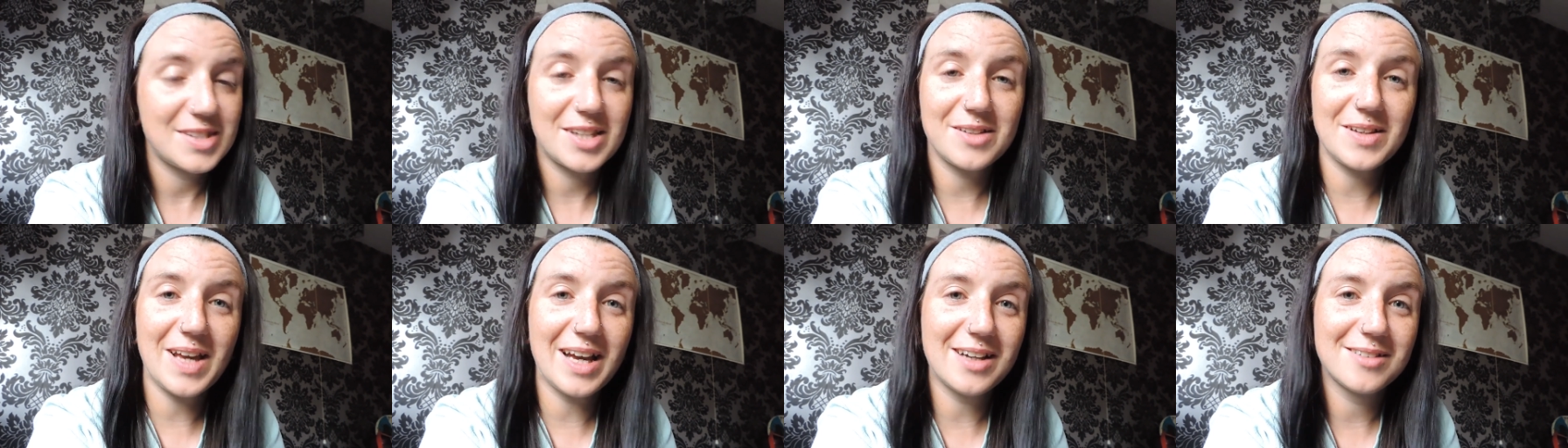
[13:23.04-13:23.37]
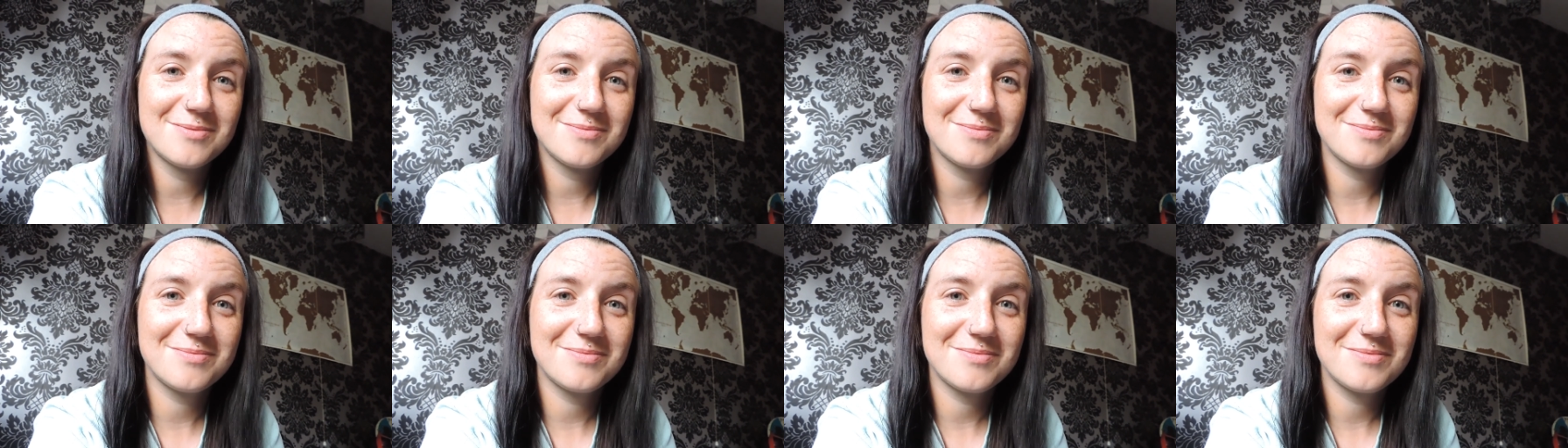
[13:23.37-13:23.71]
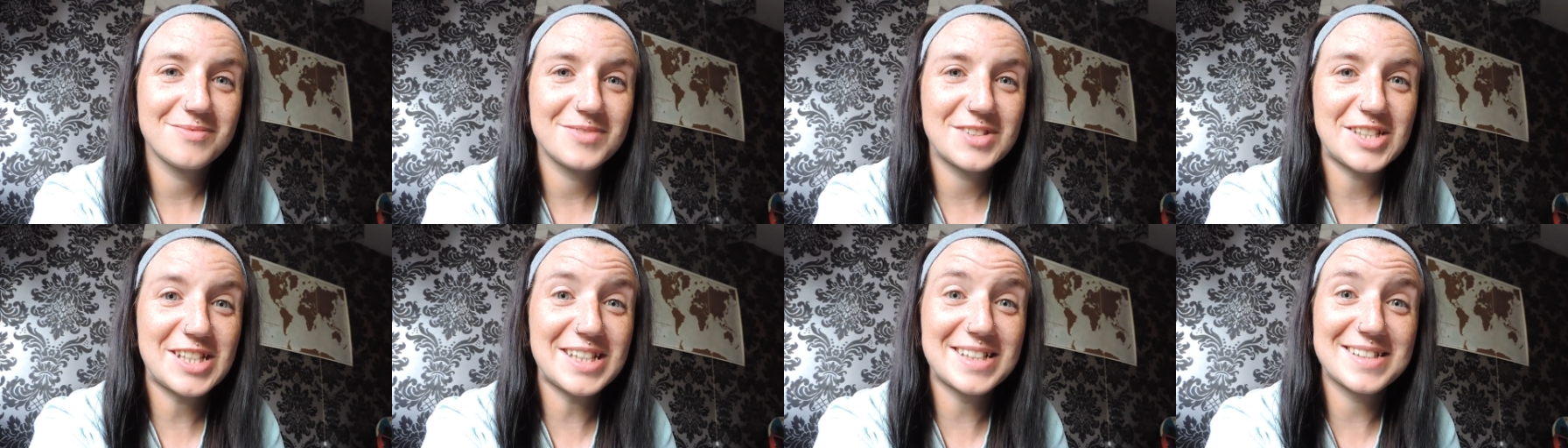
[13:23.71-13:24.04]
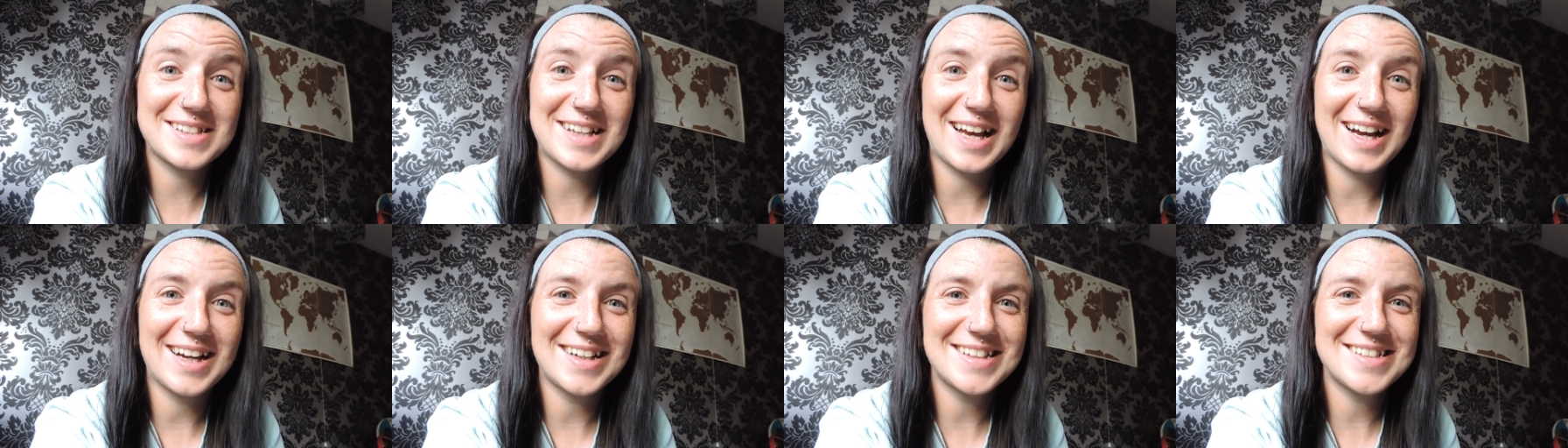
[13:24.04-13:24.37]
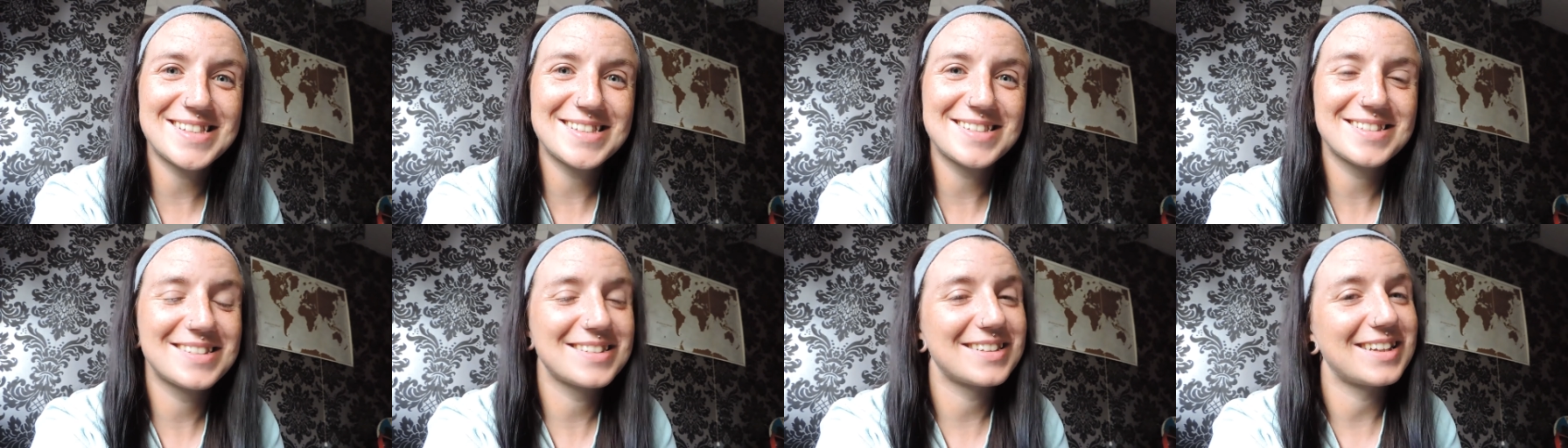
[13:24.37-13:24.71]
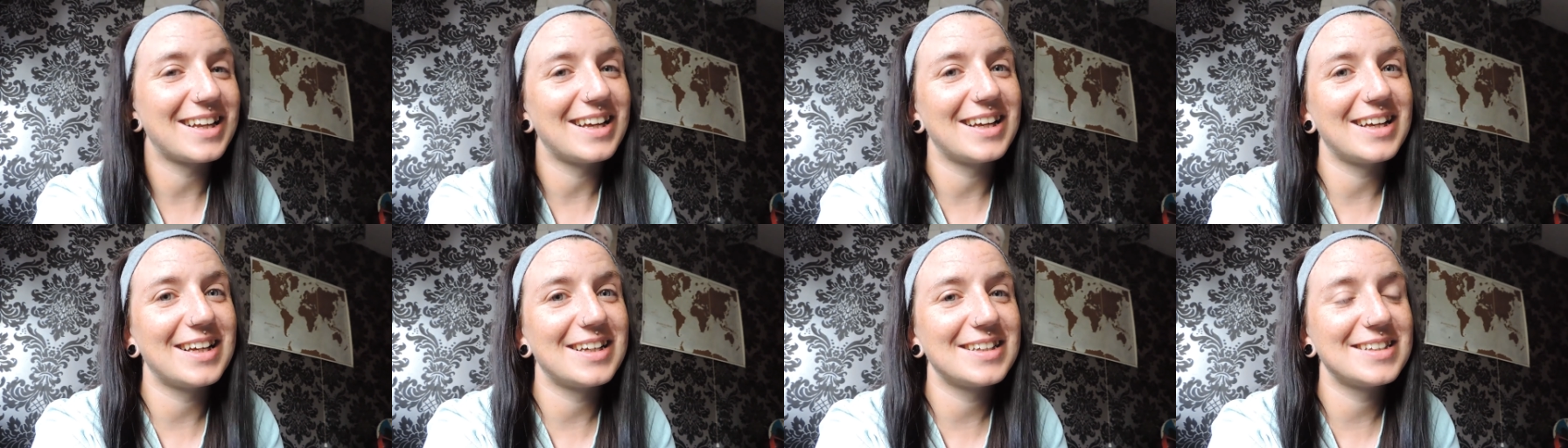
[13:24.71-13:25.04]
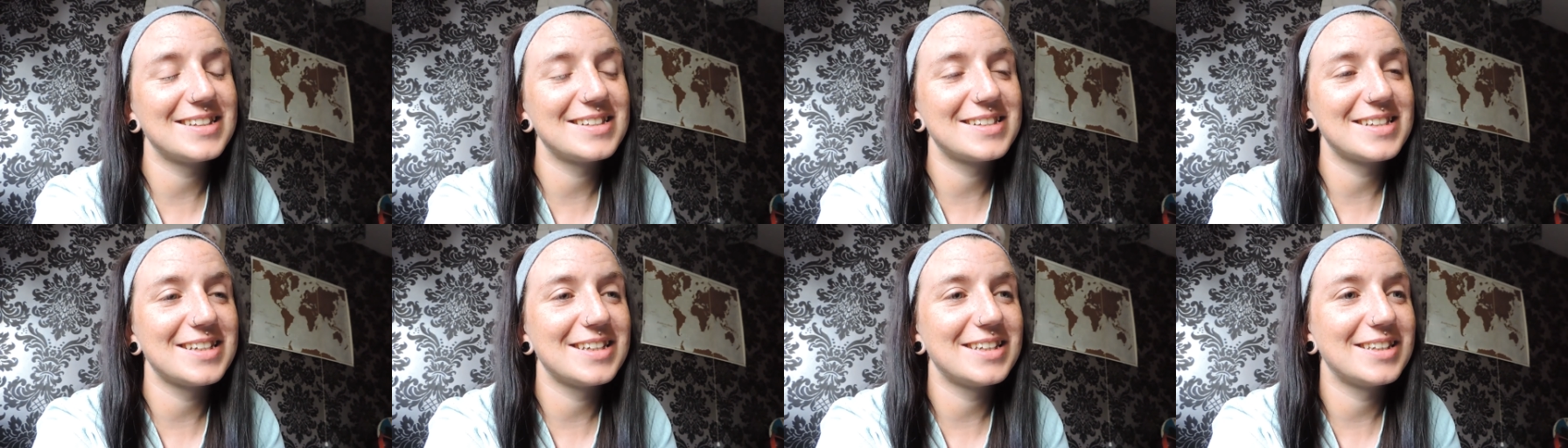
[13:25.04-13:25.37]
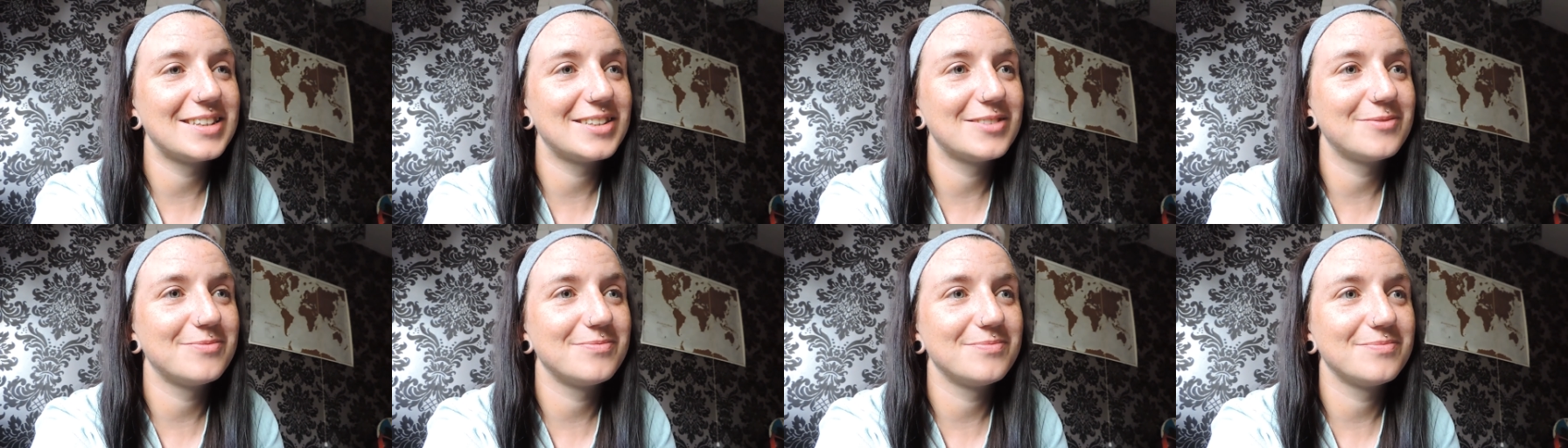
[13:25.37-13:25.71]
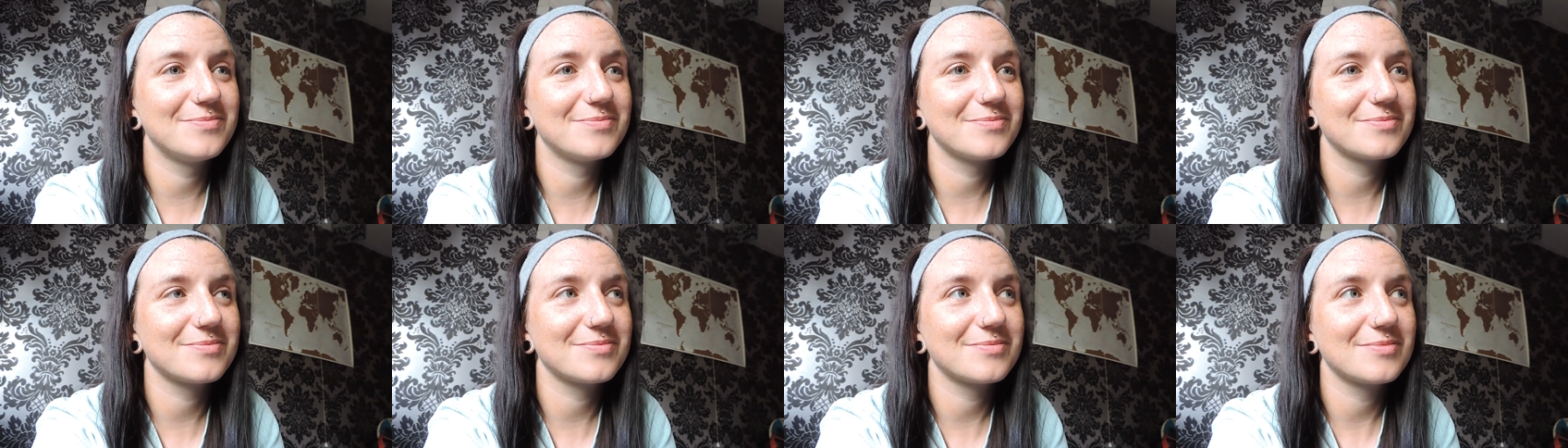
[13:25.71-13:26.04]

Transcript: so yeah, cheers guys, and um,